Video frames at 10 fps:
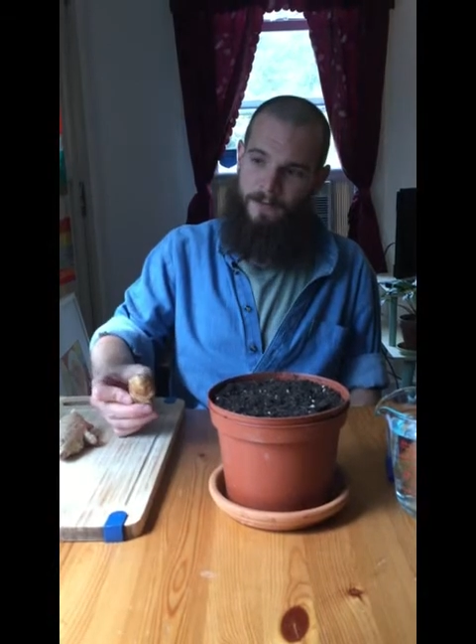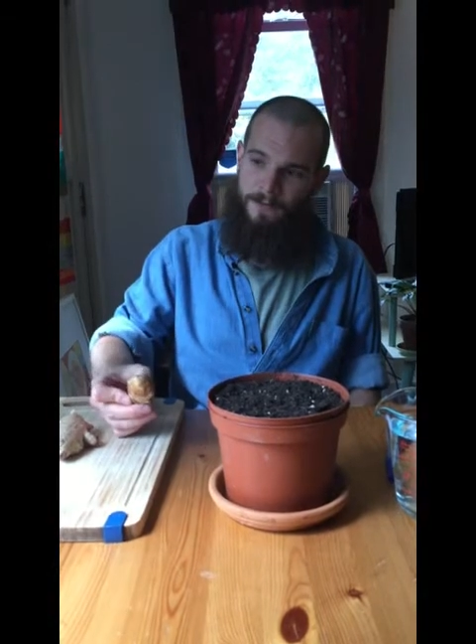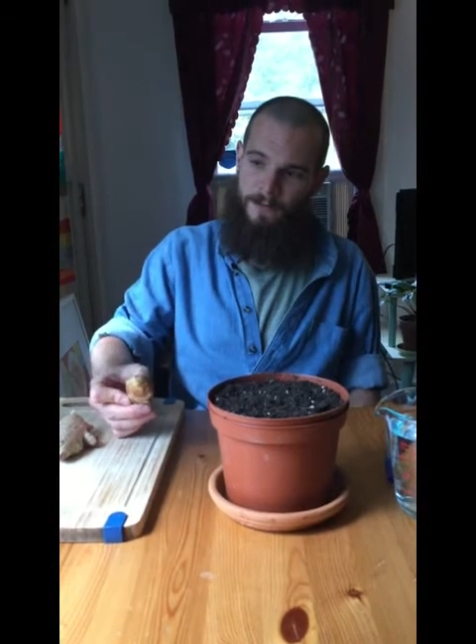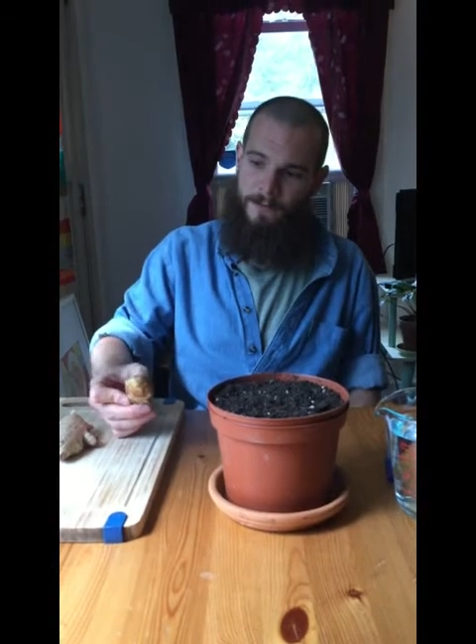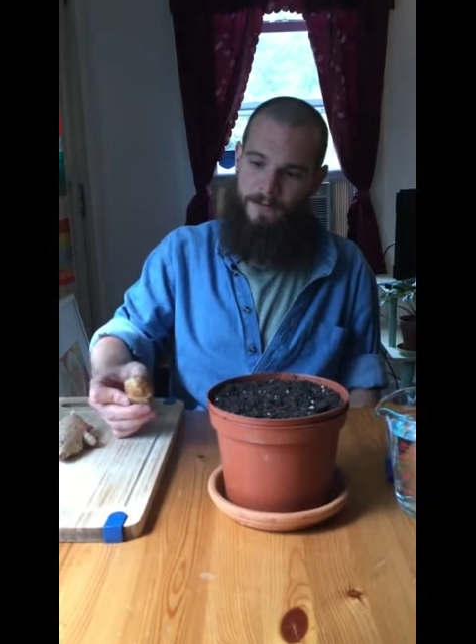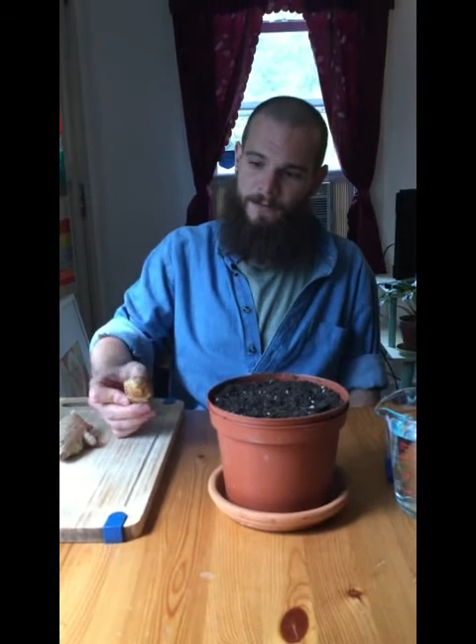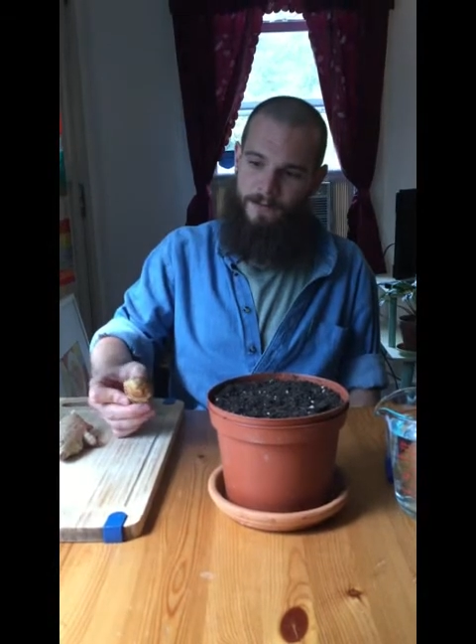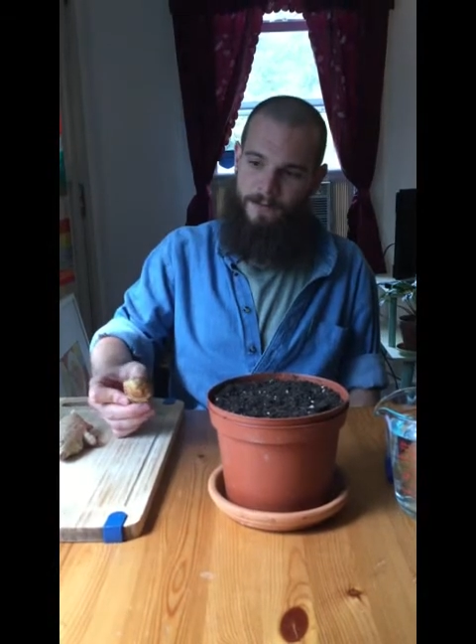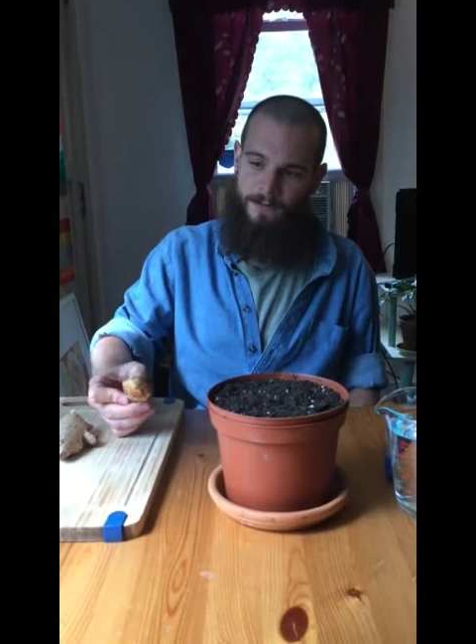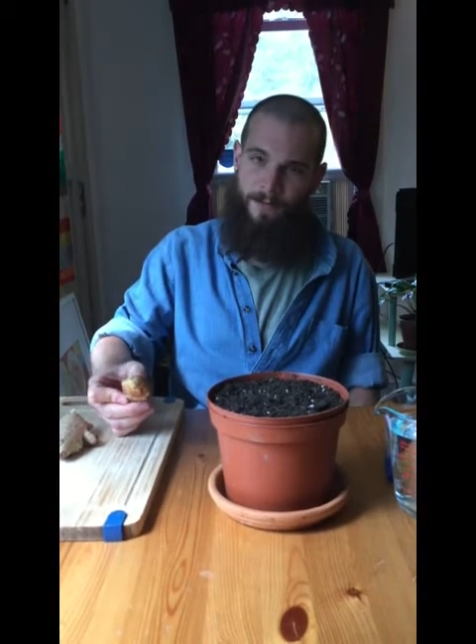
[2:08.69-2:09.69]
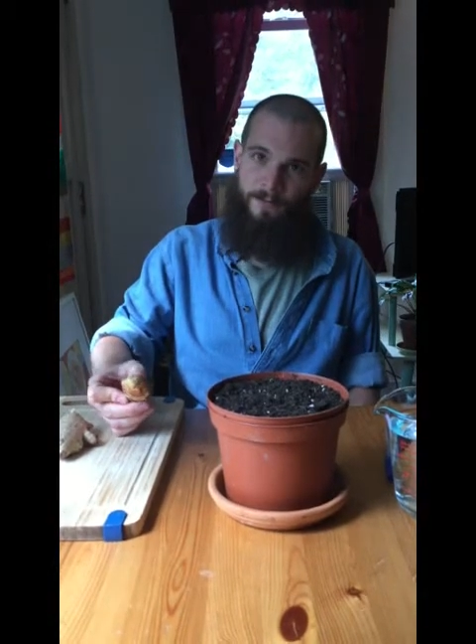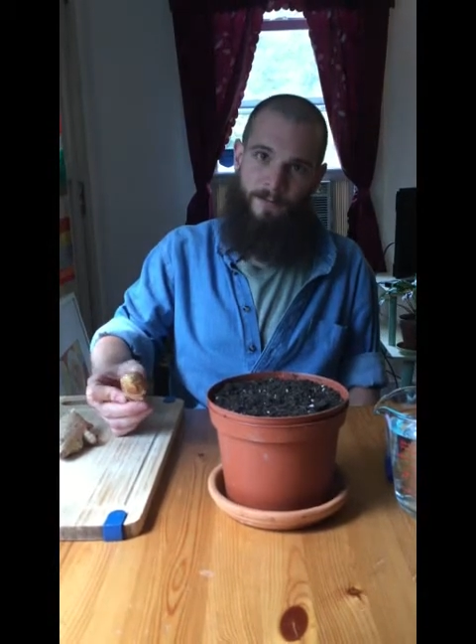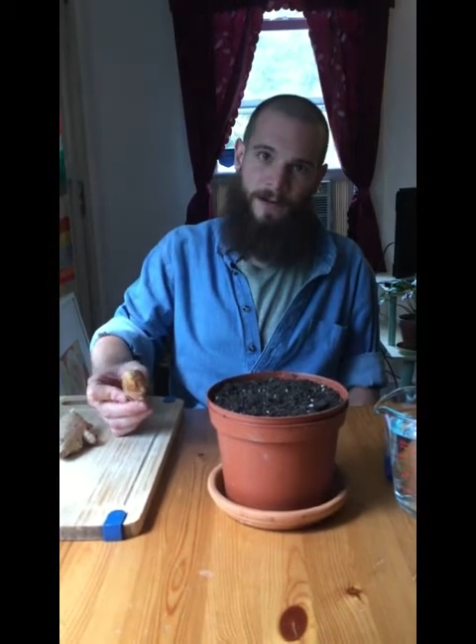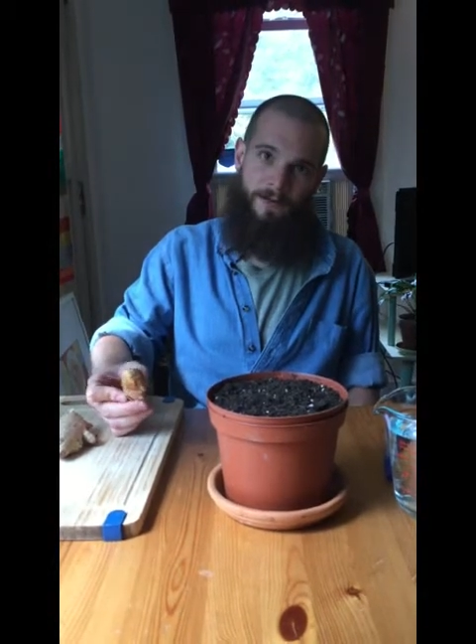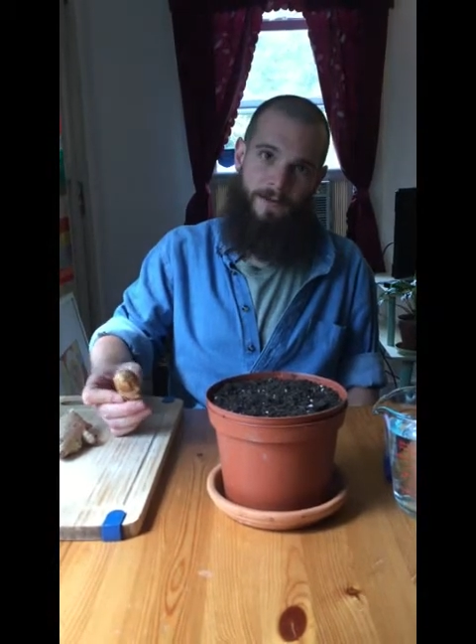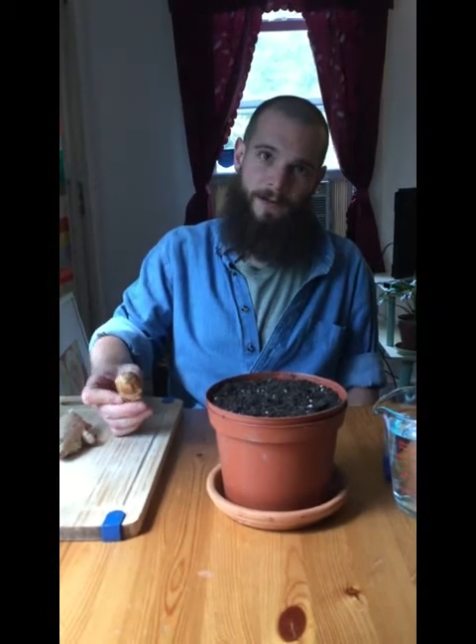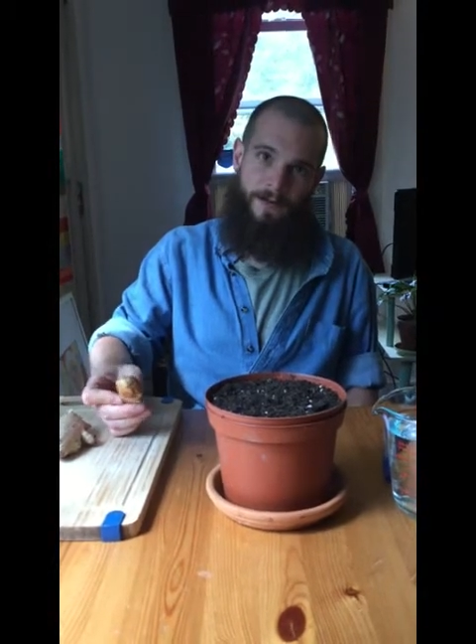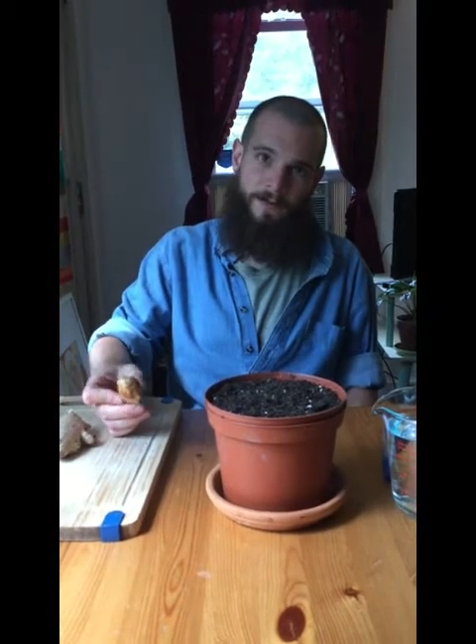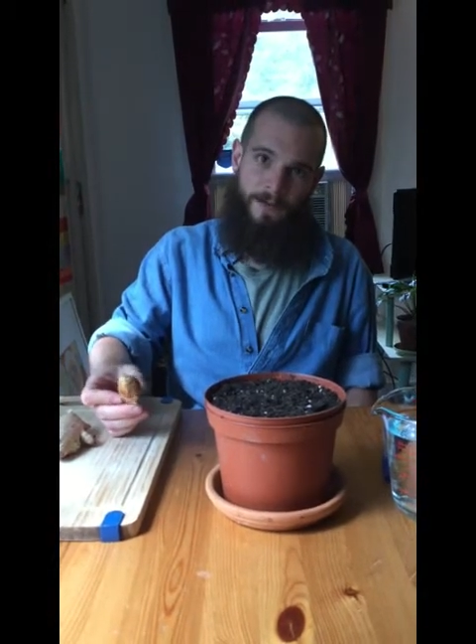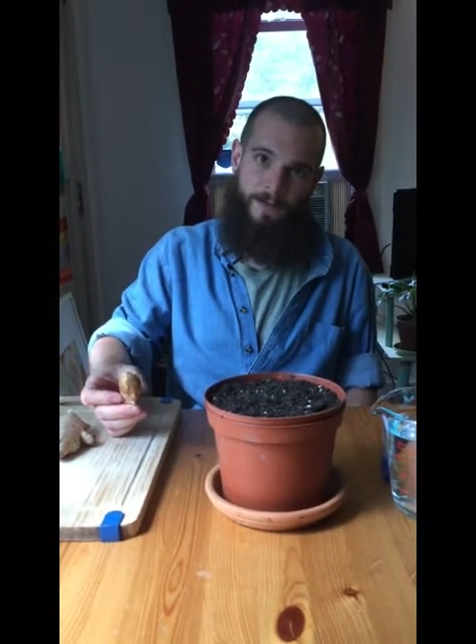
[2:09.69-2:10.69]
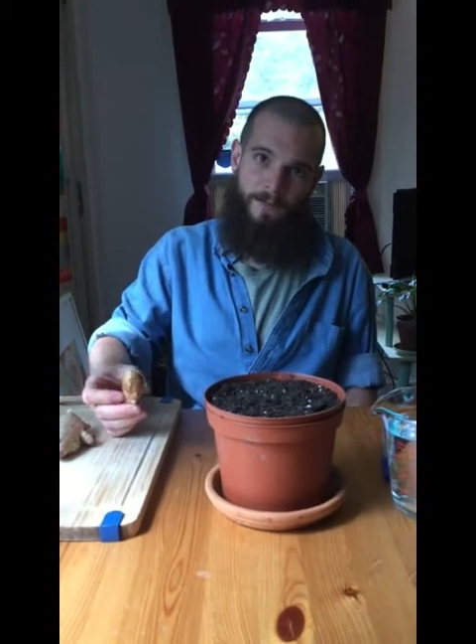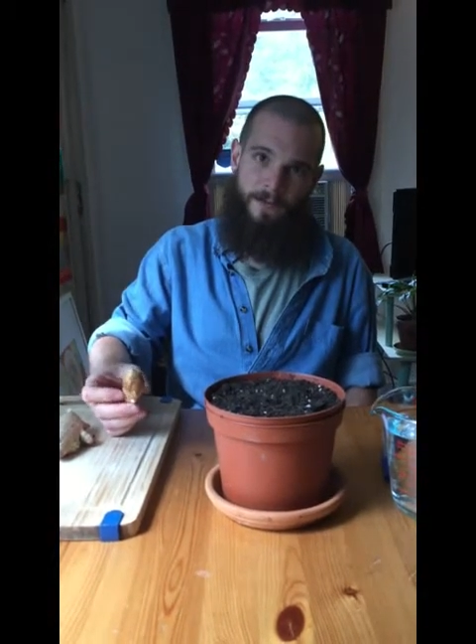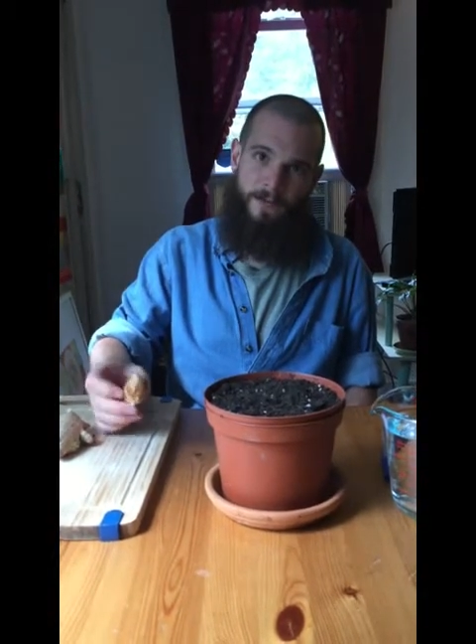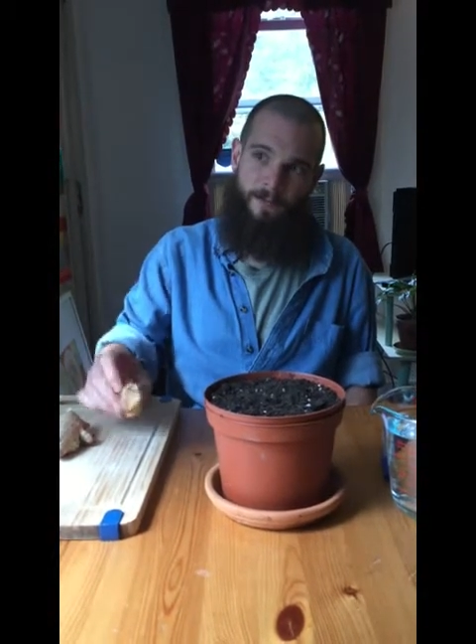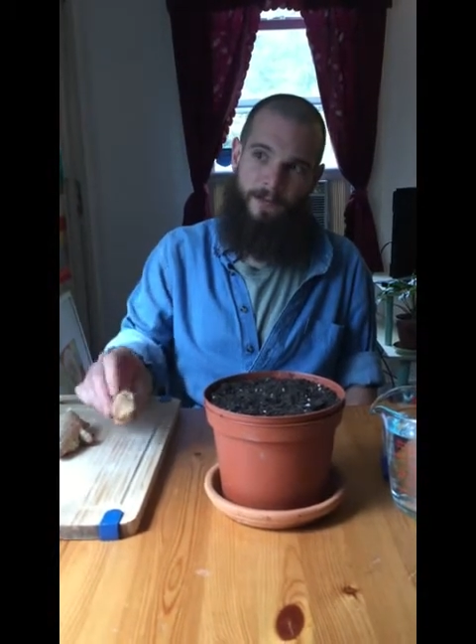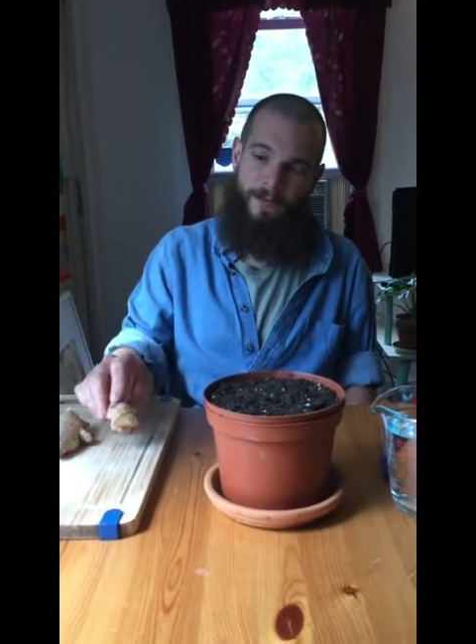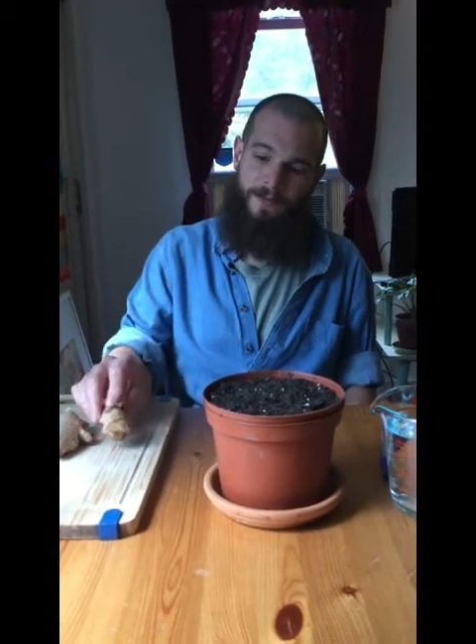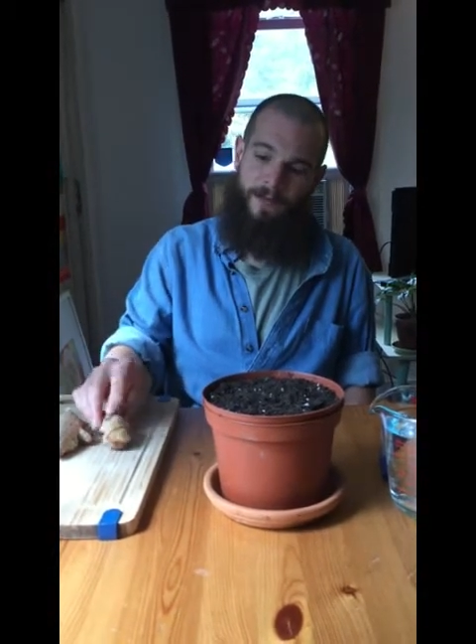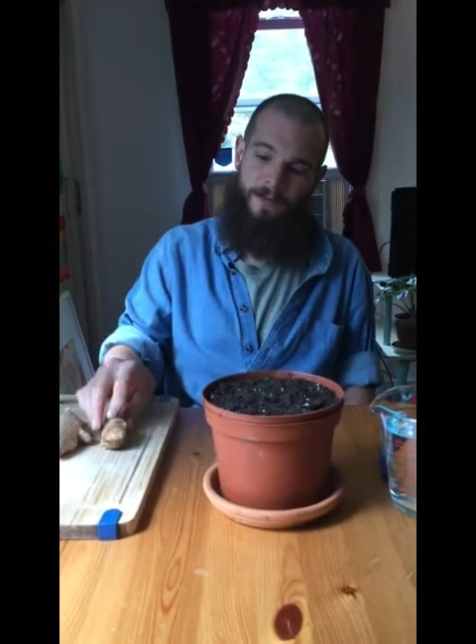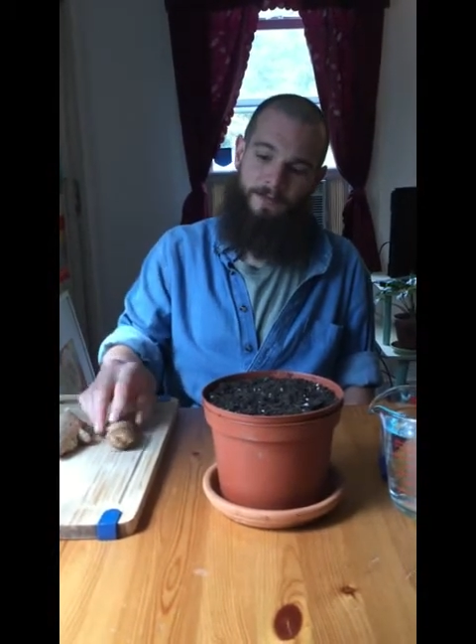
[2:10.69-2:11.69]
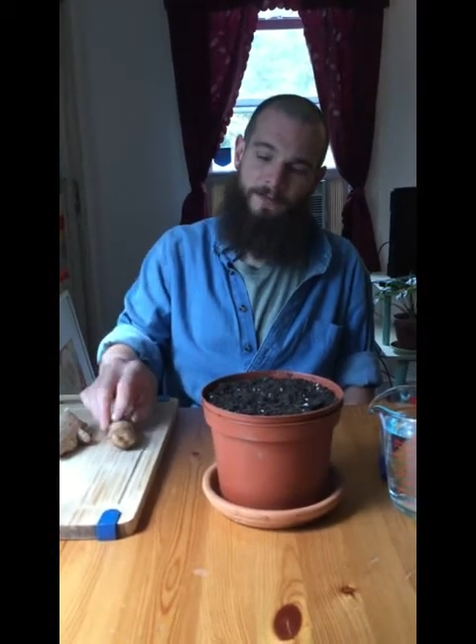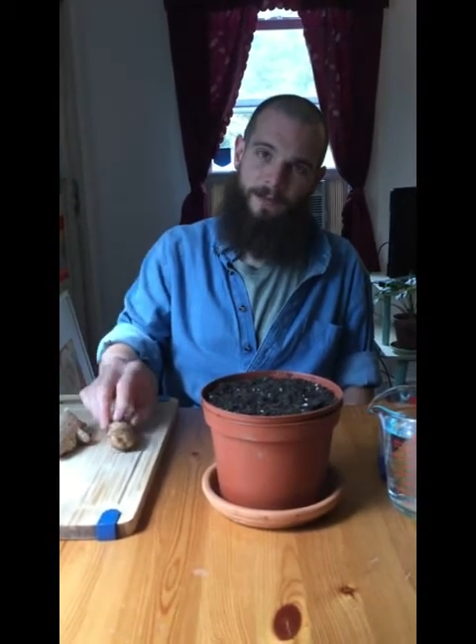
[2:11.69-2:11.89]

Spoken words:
So it's a sort of modified stem that some plants have